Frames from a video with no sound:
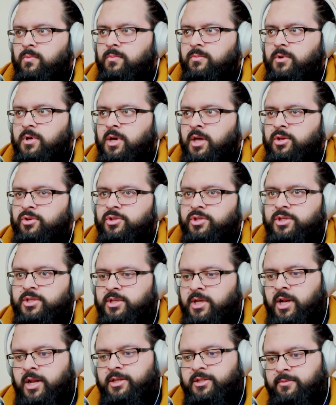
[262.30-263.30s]
can you just
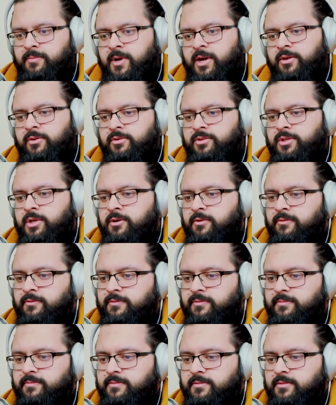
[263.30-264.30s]
tell us about
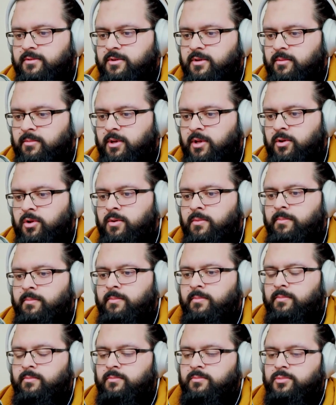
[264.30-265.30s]
yourself? I
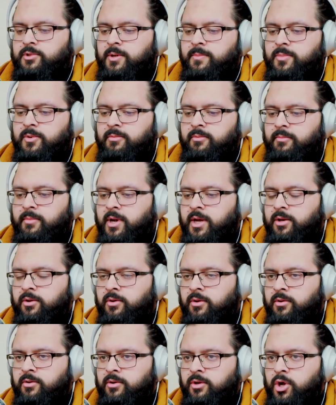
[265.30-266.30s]
mean, some people might
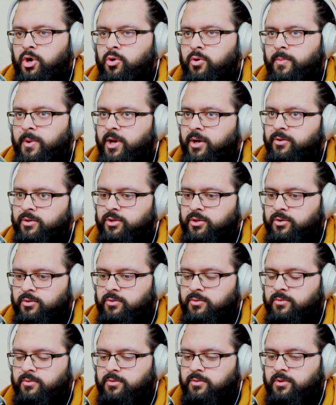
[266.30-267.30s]
not know about
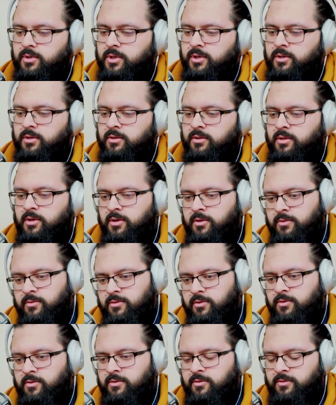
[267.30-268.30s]
you and
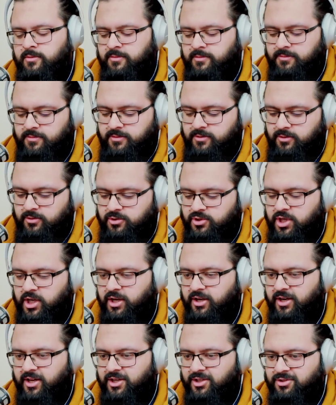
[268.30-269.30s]
your
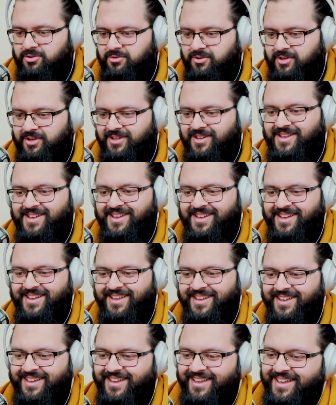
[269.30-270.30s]
checkered history,
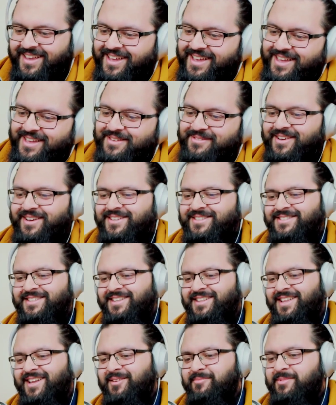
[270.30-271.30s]
if I could say
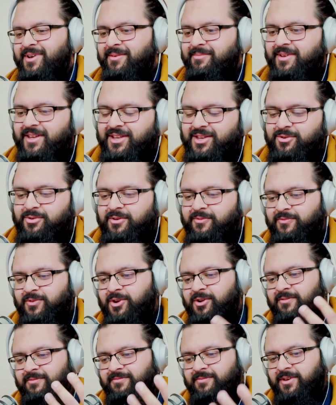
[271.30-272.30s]
that. But I mean, you're
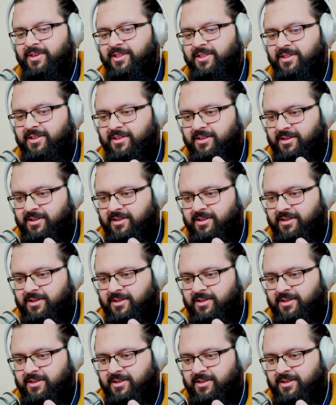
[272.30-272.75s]
involved with,